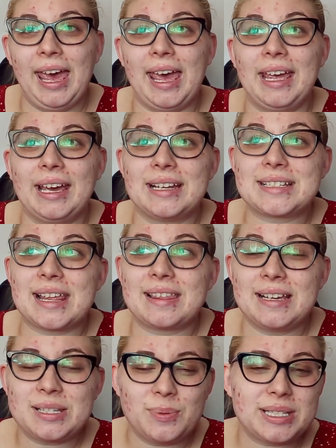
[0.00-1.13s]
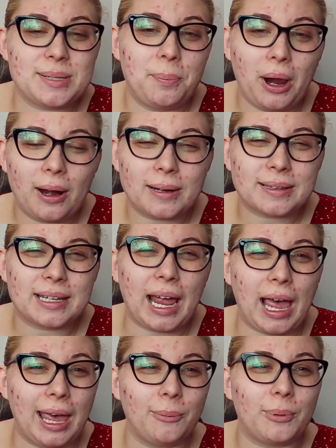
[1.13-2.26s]
And this was the part that
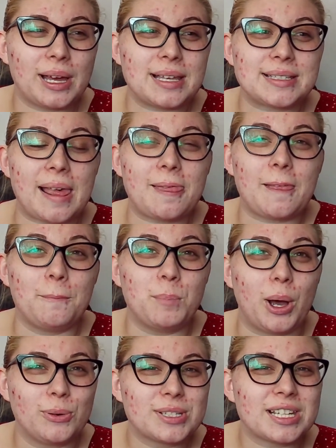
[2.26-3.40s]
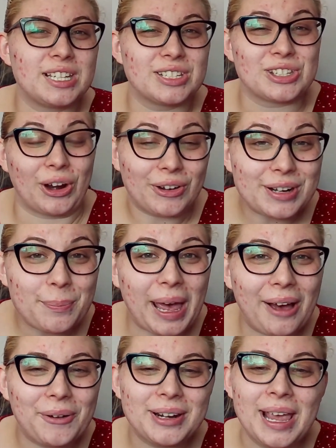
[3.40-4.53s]
I was the most concerned
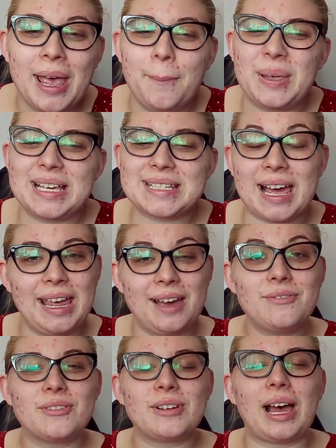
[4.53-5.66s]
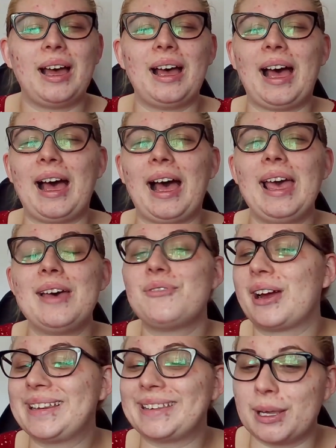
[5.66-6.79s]
about, because I have
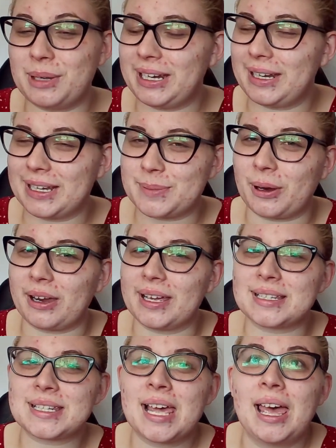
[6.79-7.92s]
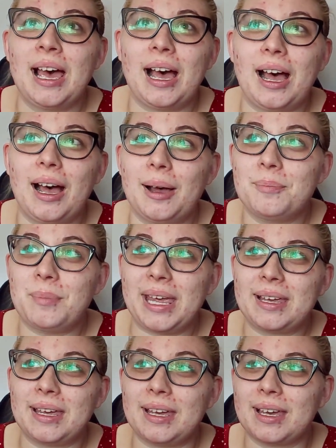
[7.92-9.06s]
very limited experience
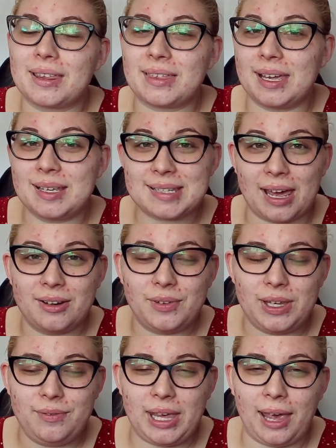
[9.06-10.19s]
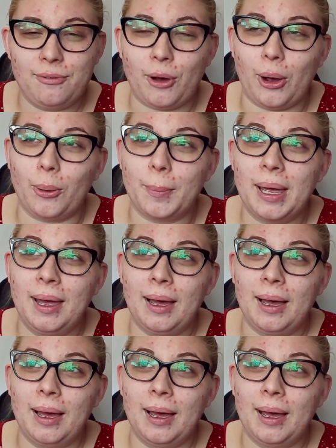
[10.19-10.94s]
making things out of EVA foam.